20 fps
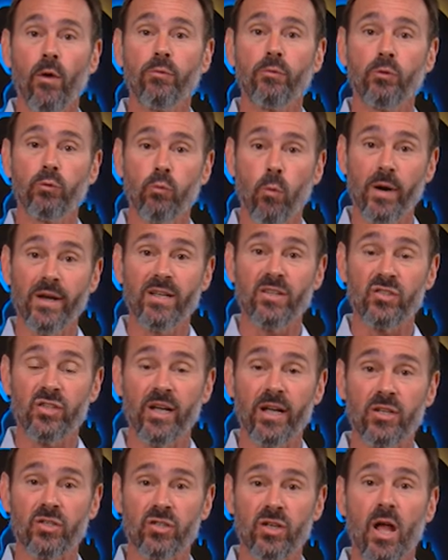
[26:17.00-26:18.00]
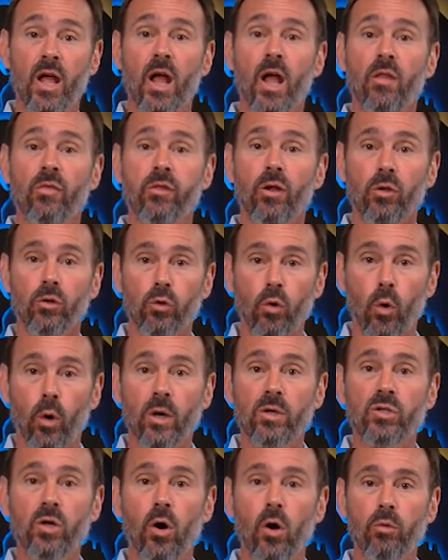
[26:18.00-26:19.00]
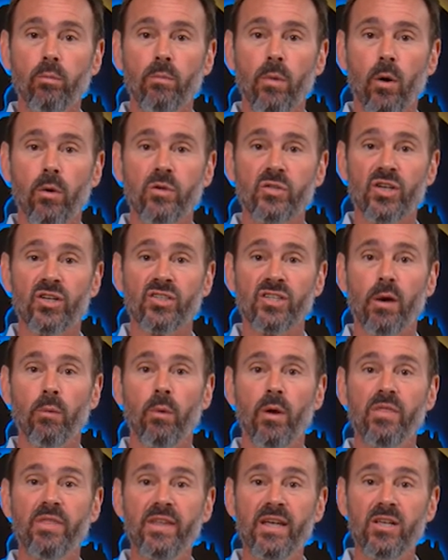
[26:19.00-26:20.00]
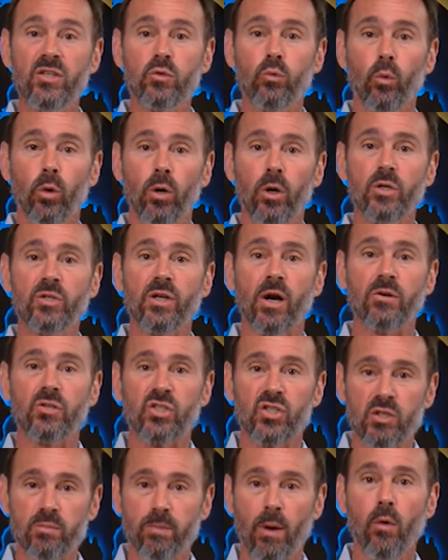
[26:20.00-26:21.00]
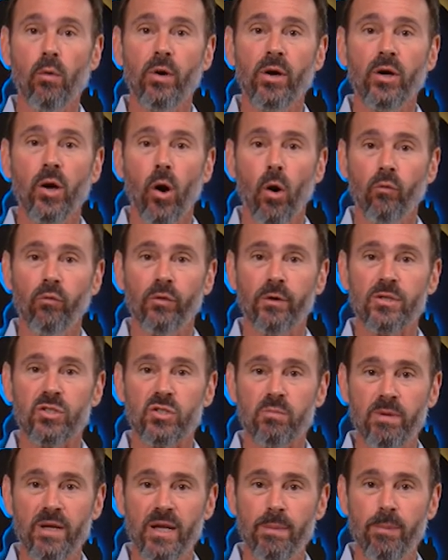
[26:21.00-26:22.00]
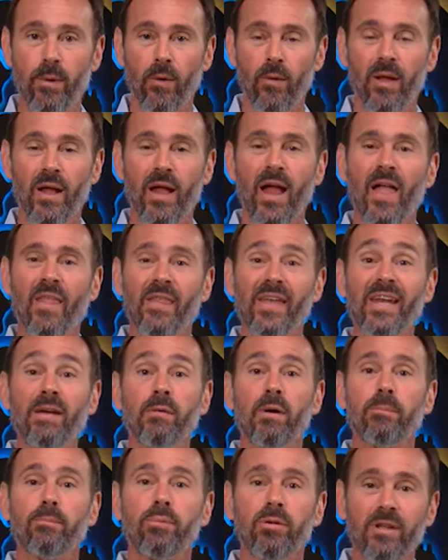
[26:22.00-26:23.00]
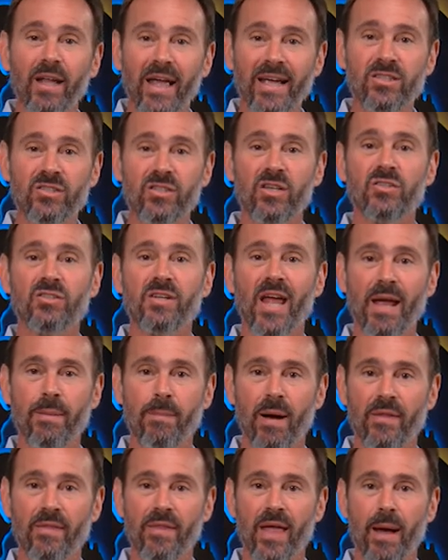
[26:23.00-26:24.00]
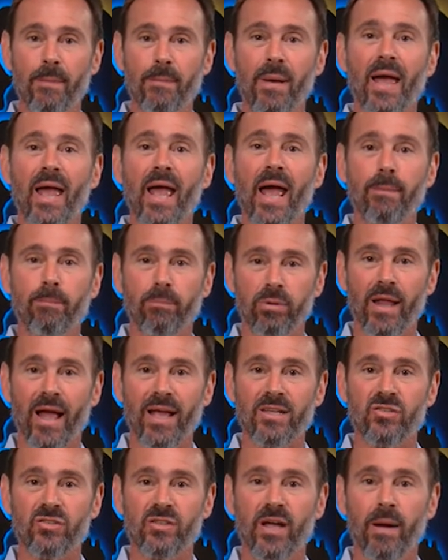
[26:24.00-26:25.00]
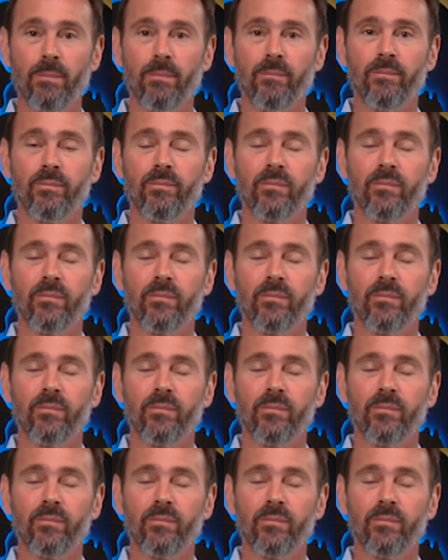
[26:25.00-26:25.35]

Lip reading: through 26, the Lord told Moses that when these words are spoken over His people, that He would place His name on them and bless them.